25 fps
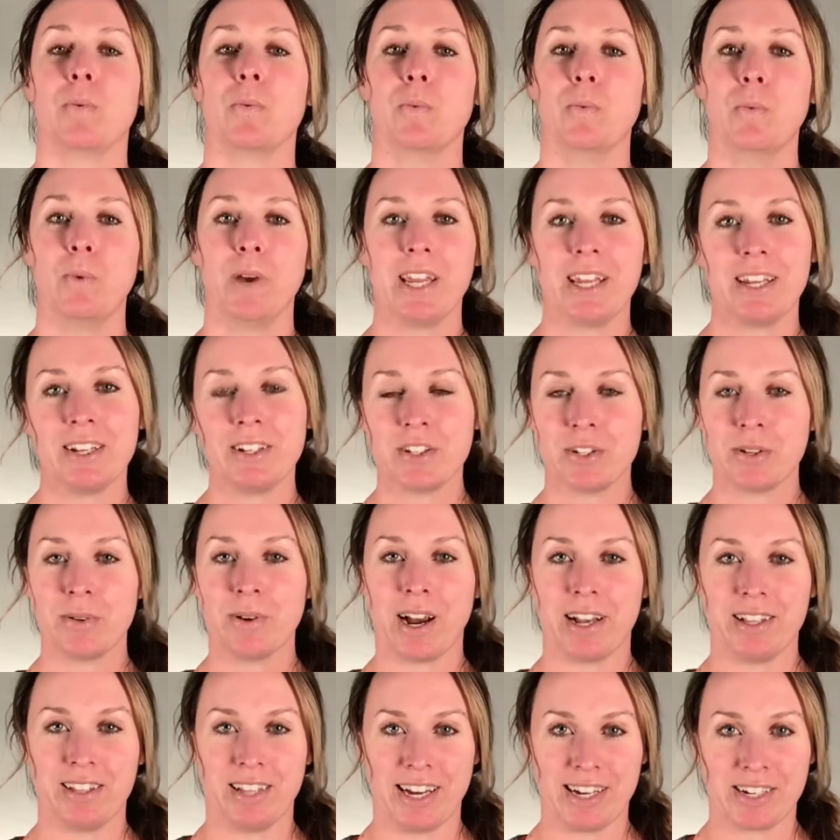When do
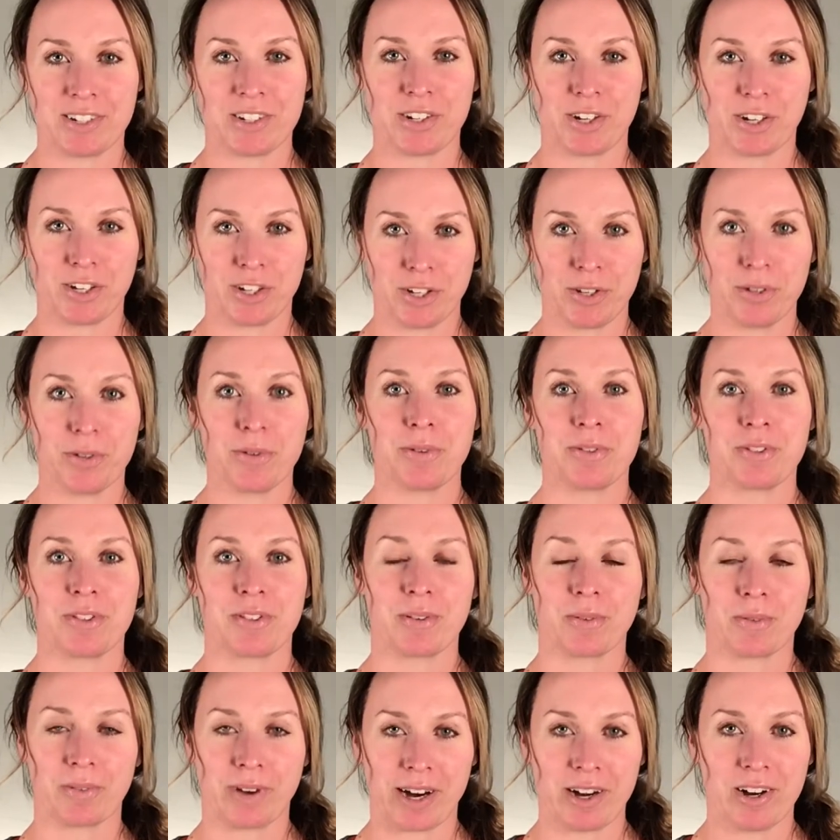I like to use
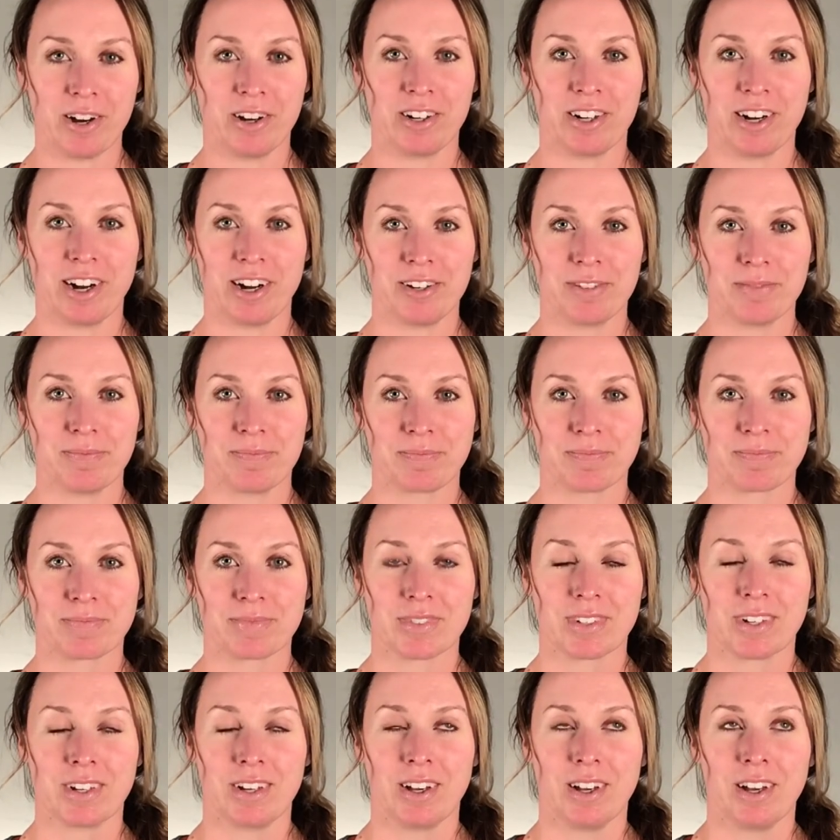the radar gun?
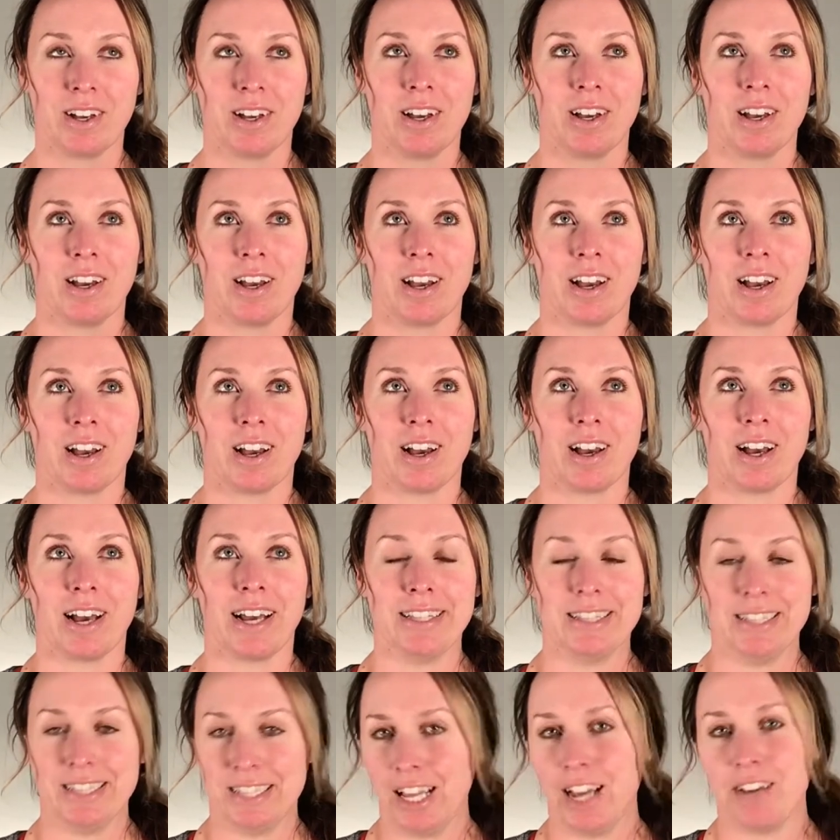I
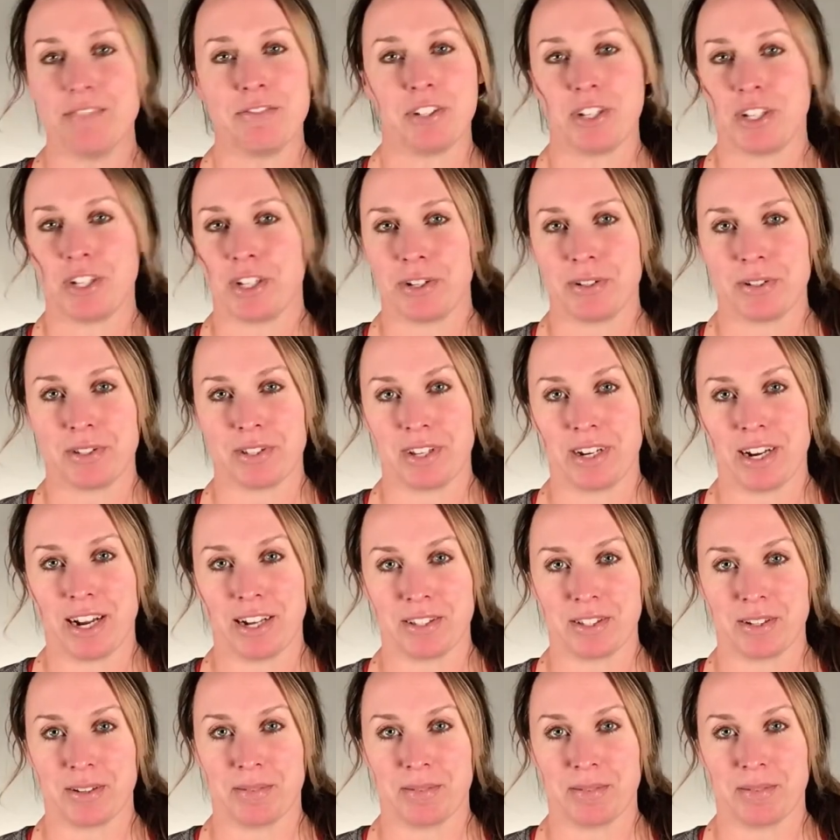love to use it as a